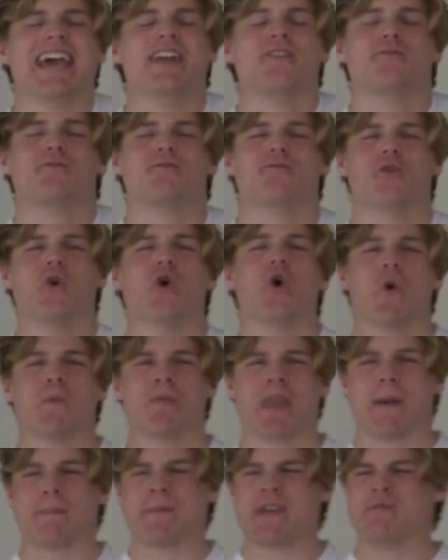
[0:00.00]
form
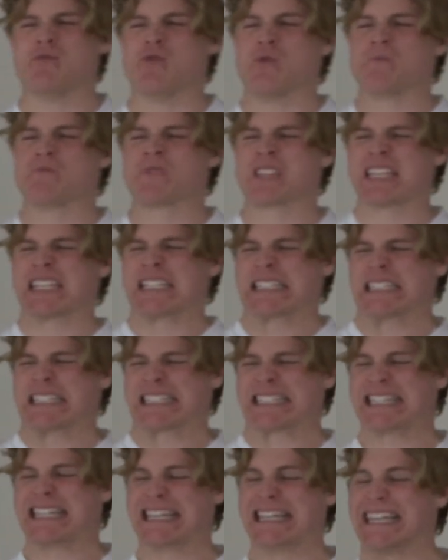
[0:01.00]
that people
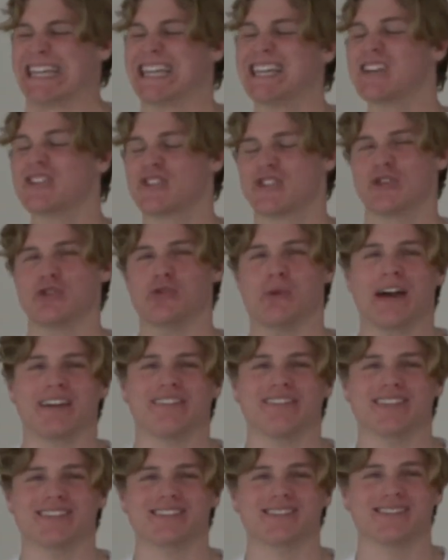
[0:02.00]
cling to out of
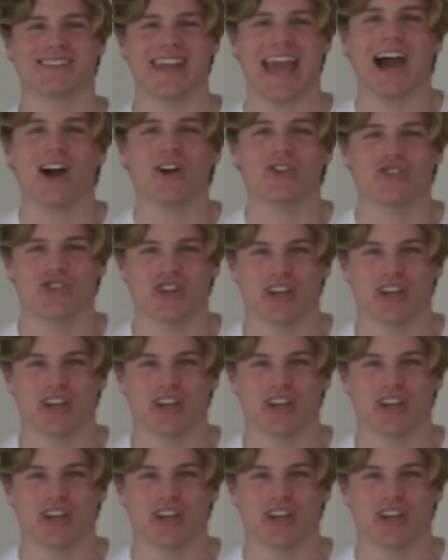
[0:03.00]
nostalgia.